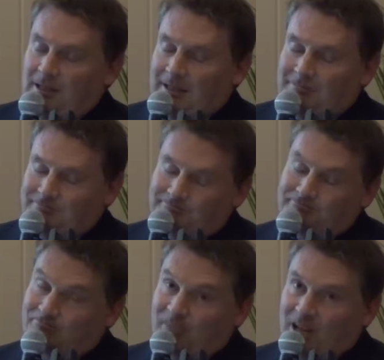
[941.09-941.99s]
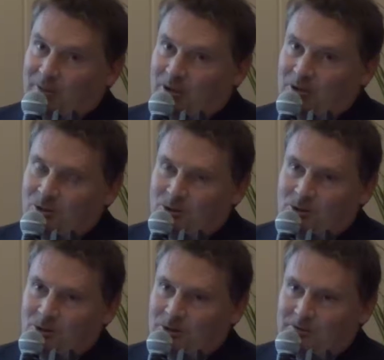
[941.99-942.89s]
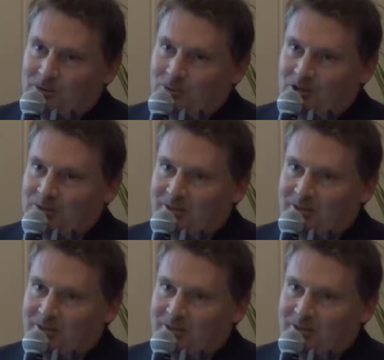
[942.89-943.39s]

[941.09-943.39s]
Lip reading: mow your lawn if you wash